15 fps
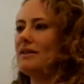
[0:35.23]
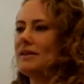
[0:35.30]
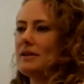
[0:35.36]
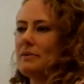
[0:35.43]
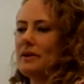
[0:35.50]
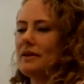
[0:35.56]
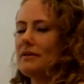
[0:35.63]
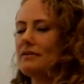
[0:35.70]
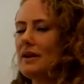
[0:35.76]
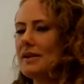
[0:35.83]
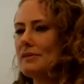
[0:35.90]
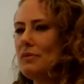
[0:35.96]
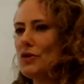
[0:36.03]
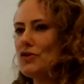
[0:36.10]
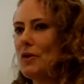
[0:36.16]
so we're a
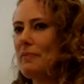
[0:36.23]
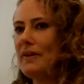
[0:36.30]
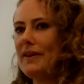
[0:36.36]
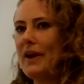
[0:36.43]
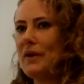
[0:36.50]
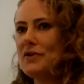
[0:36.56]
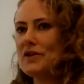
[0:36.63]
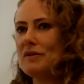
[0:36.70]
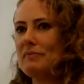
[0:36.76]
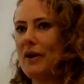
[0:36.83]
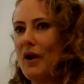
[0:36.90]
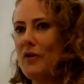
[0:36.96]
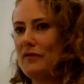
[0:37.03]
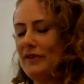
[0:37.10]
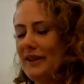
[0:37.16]
small drop in the ocean, but
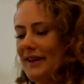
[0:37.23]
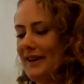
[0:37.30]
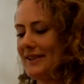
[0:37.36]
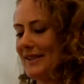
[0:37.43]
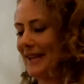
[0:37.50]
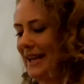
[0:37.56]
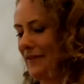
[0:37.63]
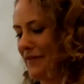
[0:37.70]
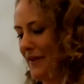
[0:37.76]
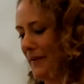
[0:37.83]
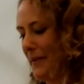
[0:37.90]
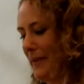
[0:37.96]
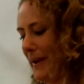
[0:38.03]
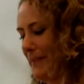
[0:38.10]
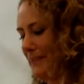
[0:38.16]
hopefully a
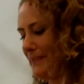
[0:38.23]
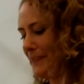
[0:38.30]
significant one.